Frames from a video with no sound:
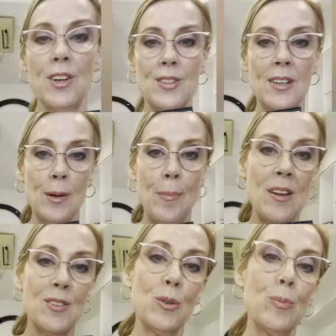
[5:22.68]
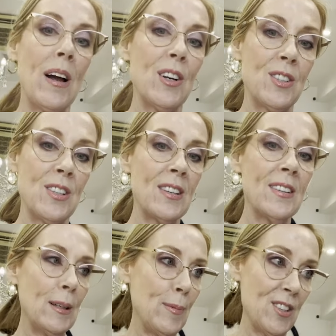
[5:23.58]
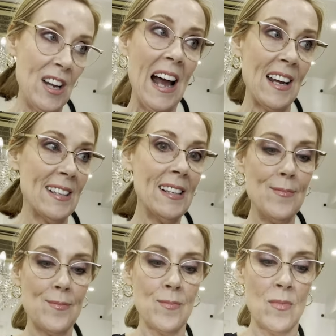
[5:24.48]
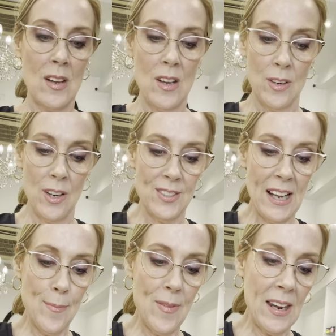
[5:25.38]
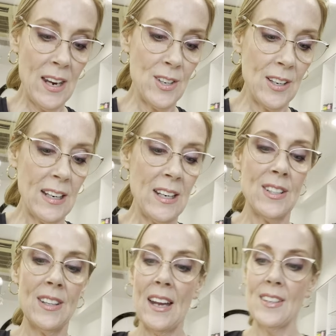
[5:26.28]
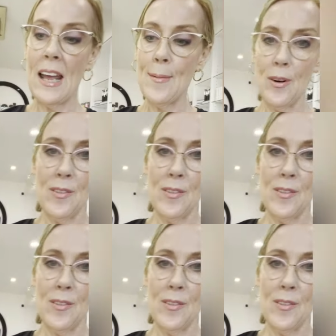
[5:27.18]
use a little pencil brush that's a little bit tighter and dab that into that, tap off